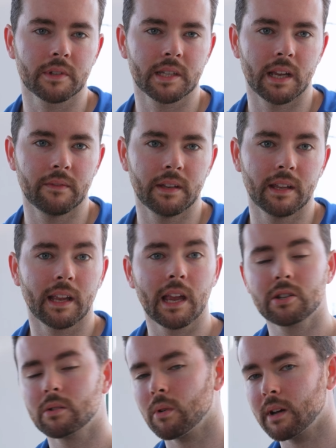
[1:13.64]
safety. In
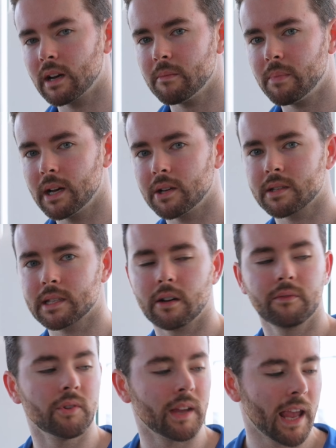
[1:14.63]
case you're working out by
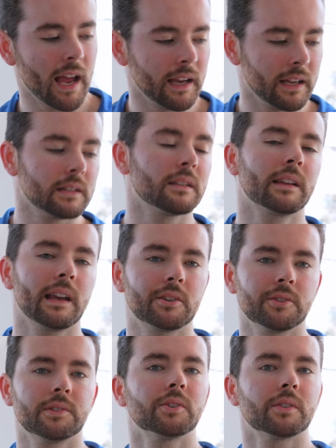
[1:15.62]
yourself, you can't get it to the
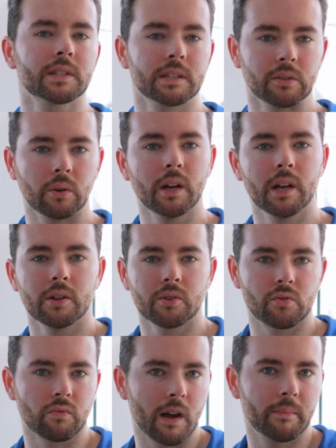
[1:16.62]
catches, you can still
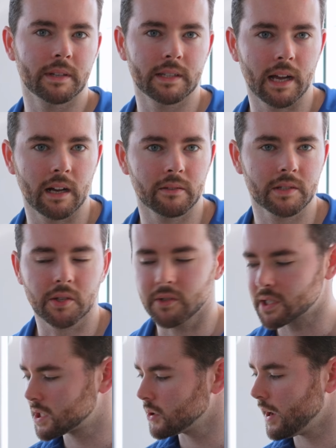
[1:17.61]
drop it down. So you
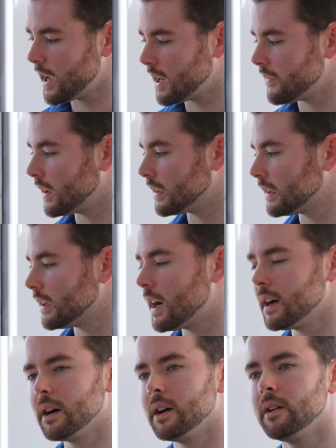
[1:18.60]
still have a
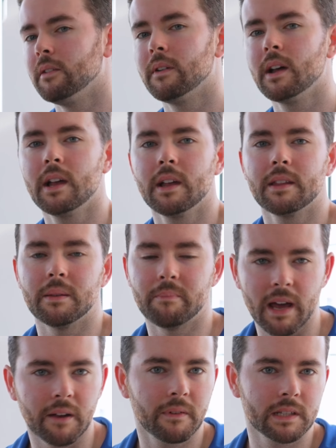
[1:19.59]
lot of the
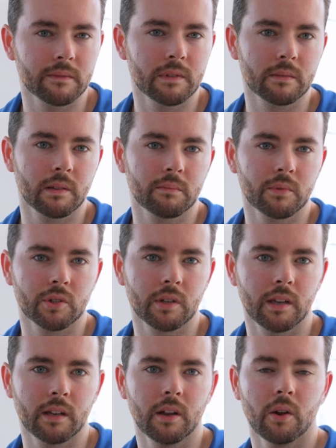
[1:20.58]
benefits of a Smith
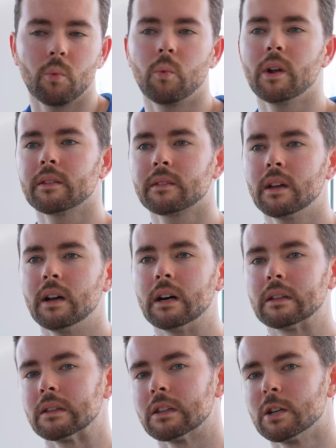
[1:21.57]
machine with a
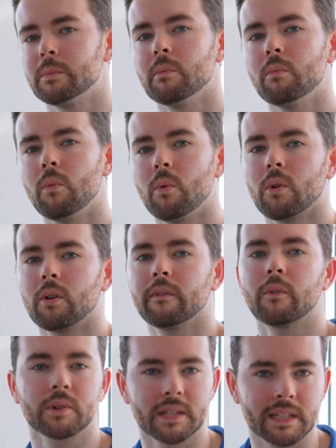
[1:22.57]
little bit more
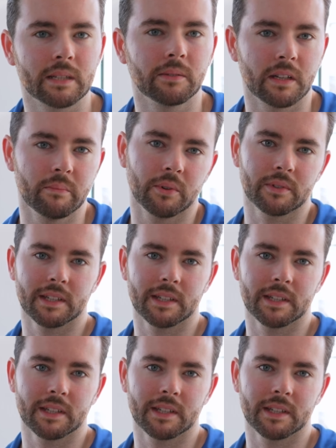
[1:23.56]
versatility built